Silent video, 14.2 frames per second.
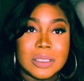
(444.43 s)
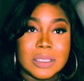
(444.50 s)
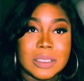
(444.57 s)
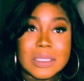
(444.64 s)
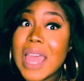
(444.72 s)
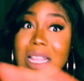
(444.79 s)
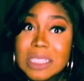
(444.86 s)

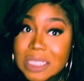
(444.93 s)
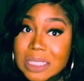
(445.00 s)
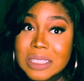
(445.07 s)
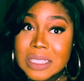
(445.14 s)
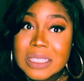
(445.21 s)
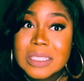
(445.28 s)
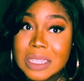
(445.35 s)
Not just
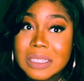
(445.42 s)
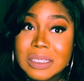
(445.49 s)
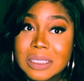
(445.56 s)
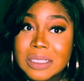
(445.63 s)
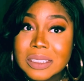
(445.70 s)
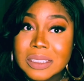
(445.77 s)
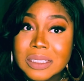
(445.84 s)
this
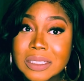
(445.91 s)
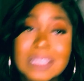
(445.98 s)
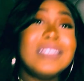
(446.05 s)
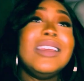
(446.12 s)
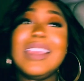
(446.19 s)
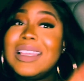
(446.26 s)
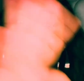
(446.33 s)
dinner,
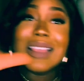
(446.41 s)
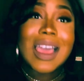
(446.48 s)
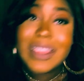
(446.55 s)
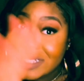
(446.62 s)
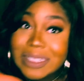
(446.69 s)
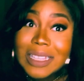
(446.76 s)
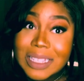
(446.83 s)
the
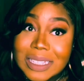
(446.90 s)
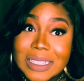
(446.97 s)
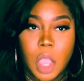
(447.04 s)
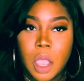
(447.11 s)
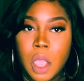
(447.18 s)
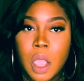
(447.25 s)
entire thing.